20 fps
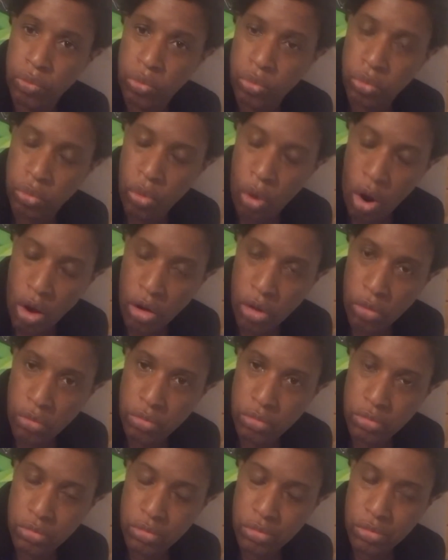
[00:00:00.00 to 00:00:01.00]
walk
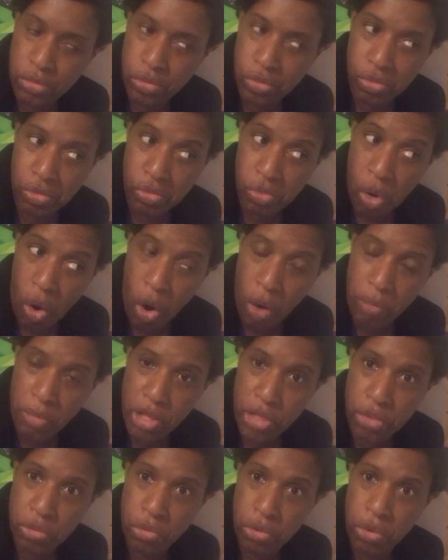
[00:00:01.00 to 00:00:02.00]
me
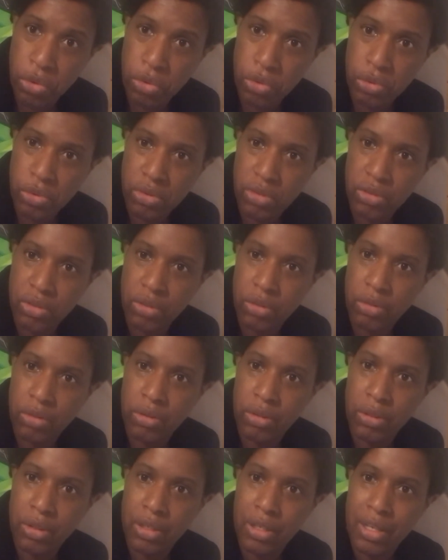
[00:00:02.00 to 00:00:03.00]
through,
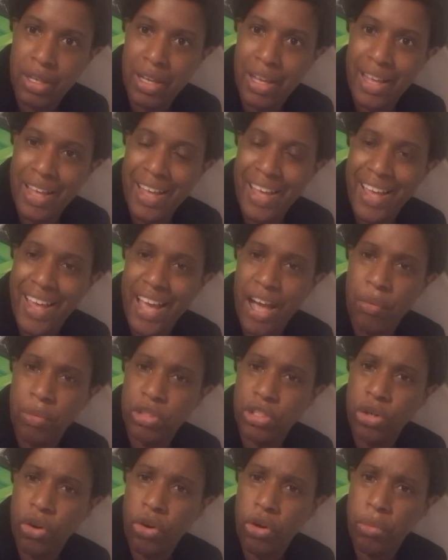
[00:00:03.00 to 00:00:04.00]
and we
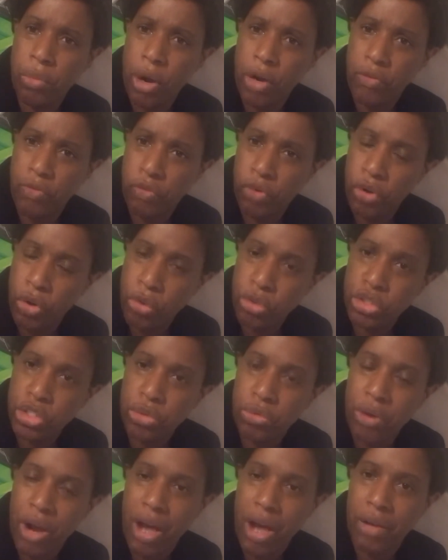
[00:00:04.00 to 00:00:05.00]
talk about float
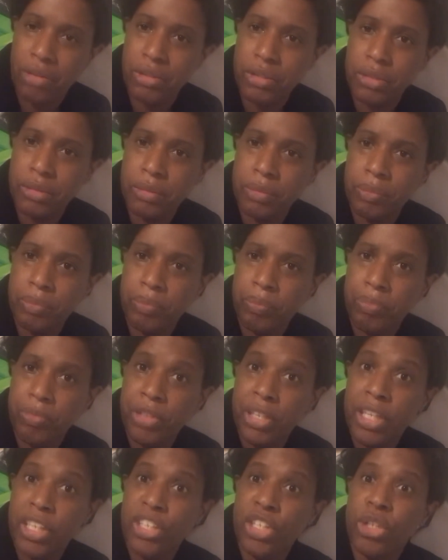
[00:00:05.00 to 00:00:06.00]
around,
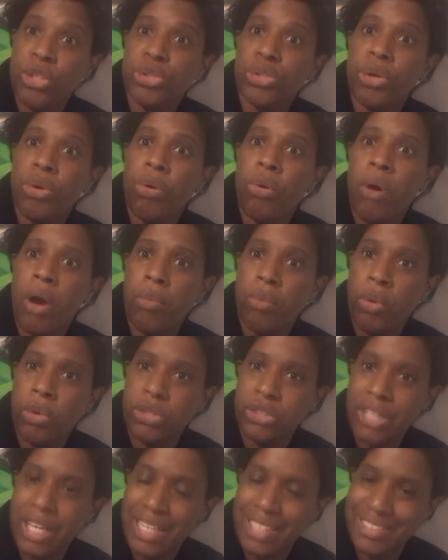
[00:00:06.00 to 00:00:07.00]
here's how I want
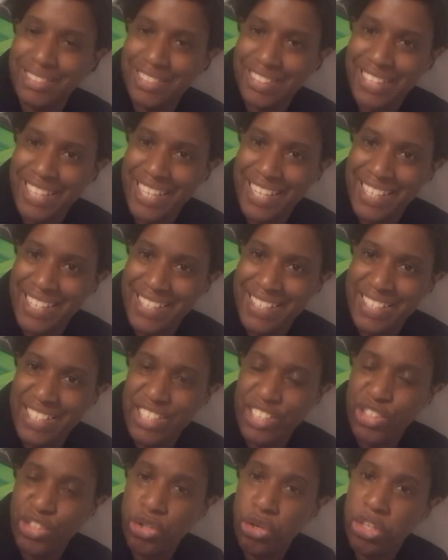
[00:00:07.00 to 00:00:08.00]
to end today.
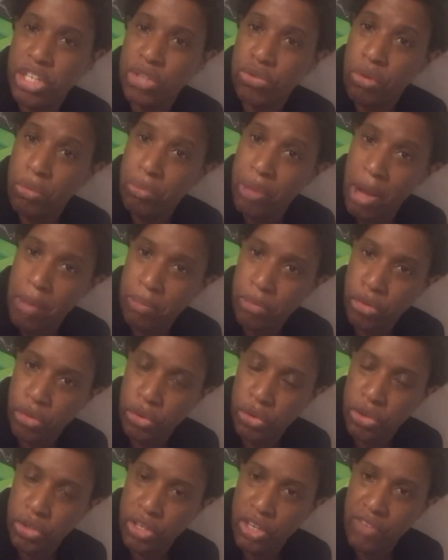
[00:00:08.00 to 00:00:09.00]
So you can remember
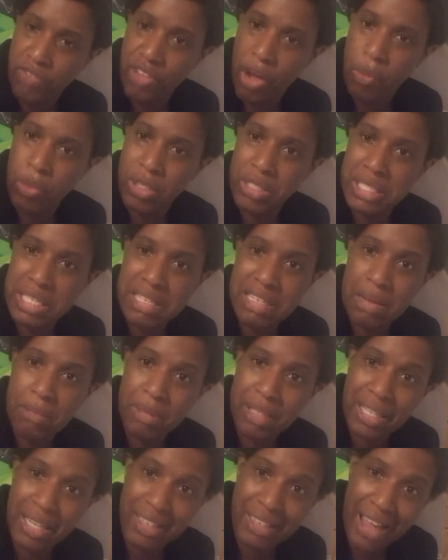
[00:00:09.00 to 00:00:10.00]
that we did them in
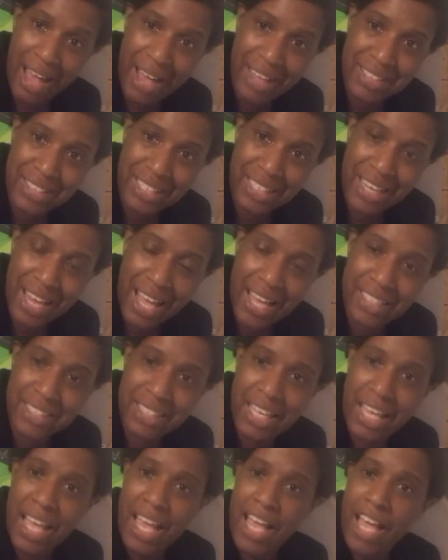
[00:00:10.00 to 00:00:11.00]
the last class,
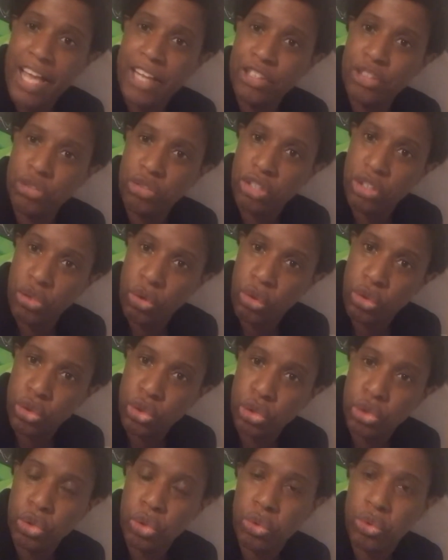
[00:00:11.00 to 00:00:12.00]
and you can also
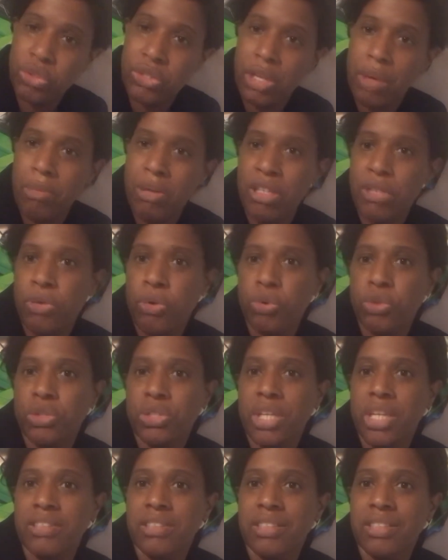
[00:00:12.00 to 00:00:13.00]
use them in your
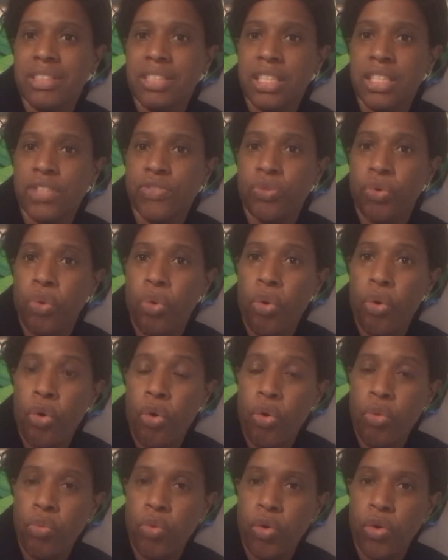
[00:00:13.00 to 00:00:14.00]
sentences for
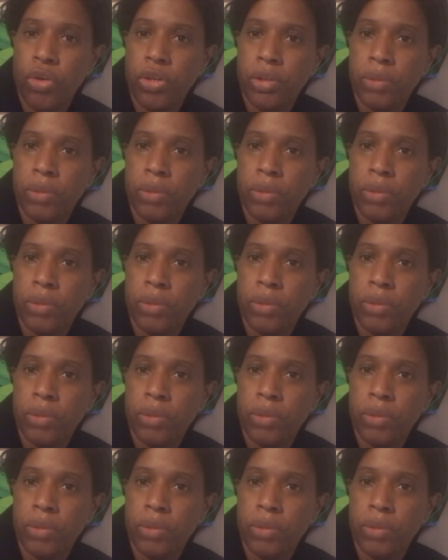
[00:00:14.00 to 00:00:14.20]
homework.